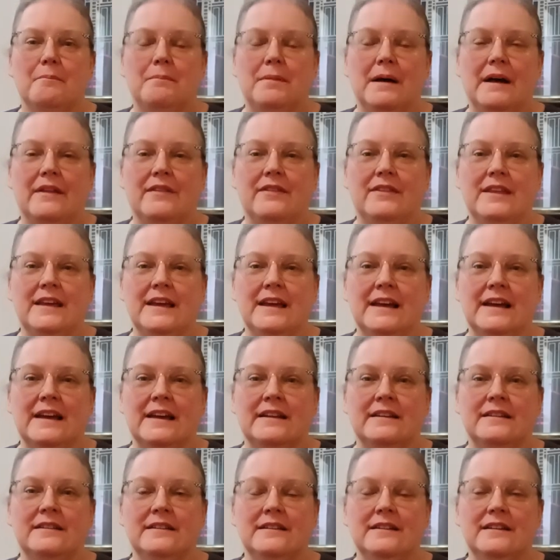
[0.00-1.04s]
But
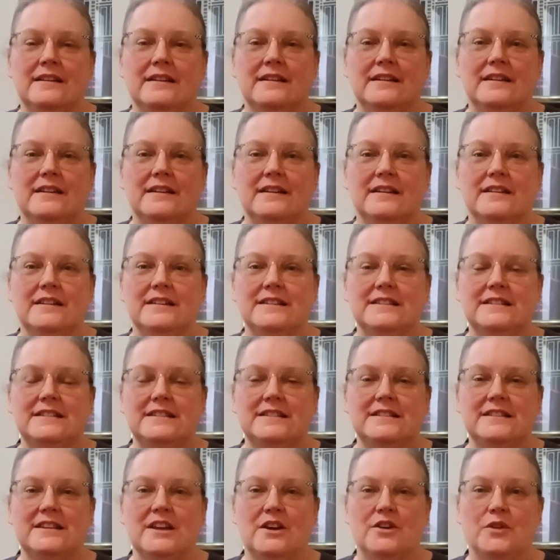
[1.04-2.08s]
then,
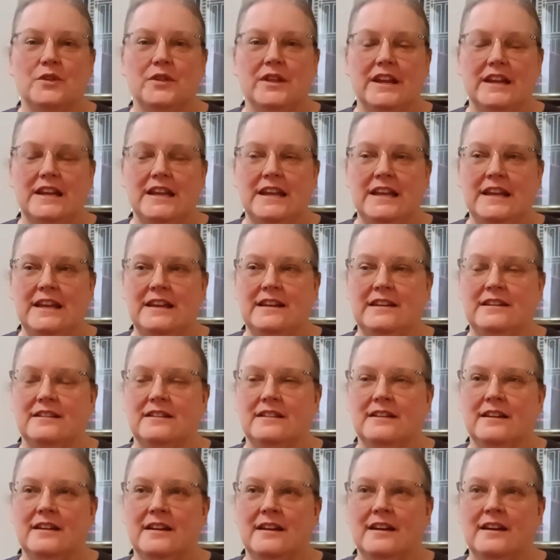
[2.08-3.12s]
so that he,